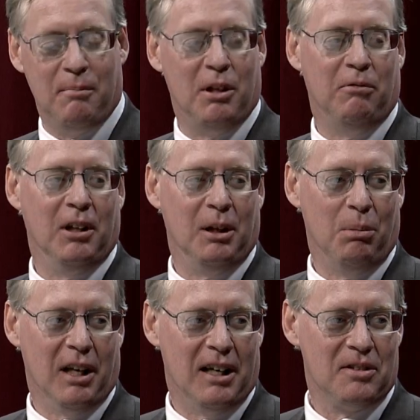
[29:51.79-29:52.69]
been really
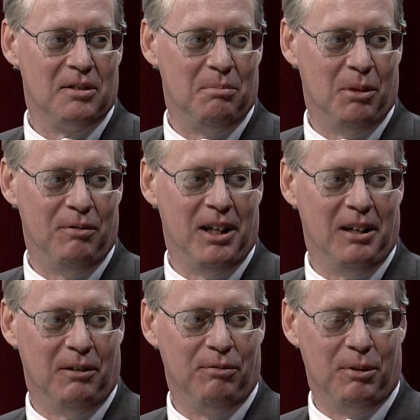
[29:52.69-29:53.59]
blessed moving
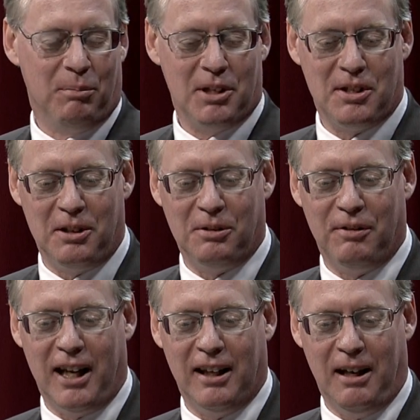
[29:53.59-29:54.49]
here from the Central
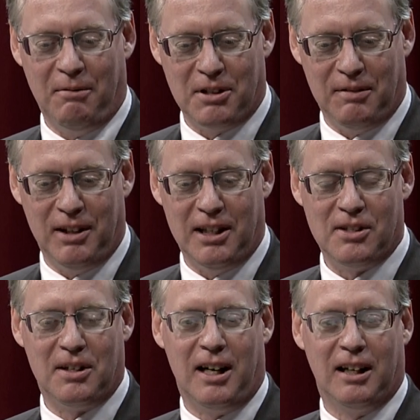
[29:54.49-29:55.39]
Valley. I was living in
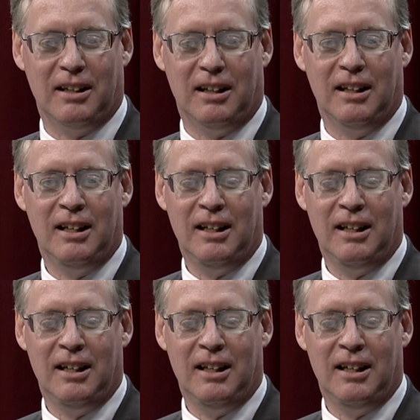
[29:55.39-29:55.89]
Stockton.